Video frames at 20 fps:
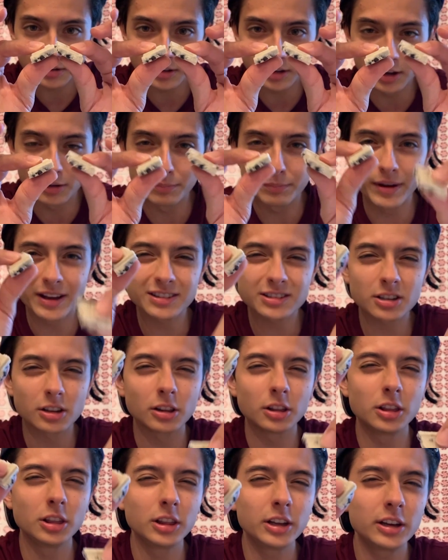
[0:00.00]
It bends a
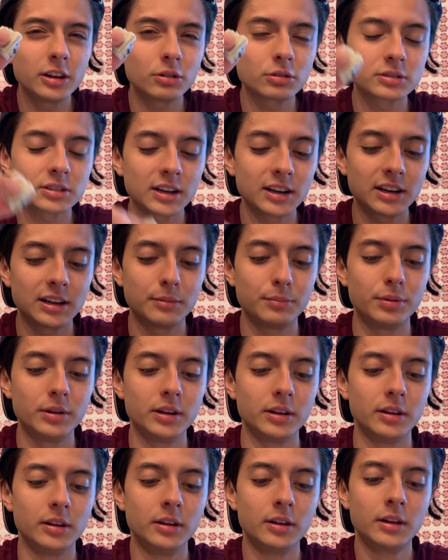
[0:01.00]
little tiny
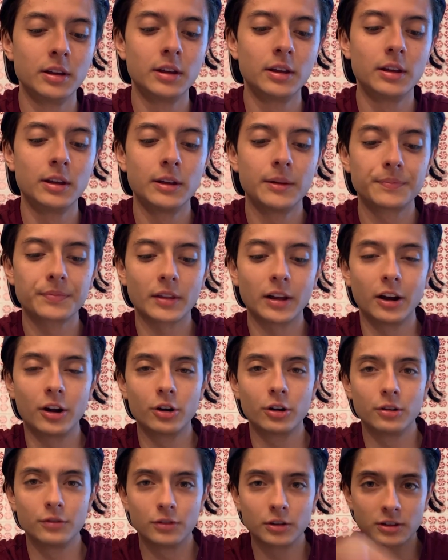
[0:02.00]
bit. I don't
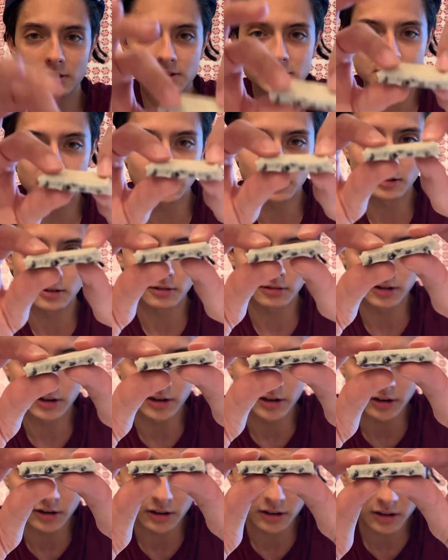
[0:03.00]
know if you can tell right
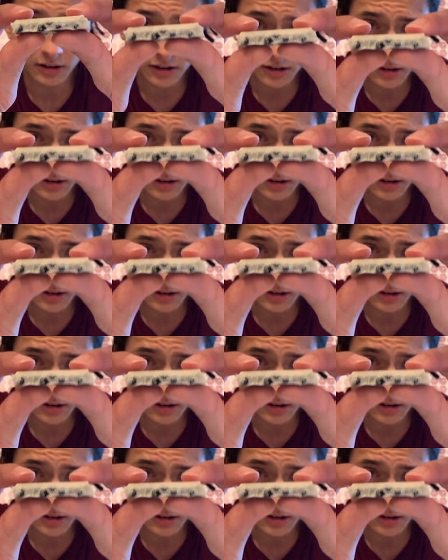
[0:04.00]
here.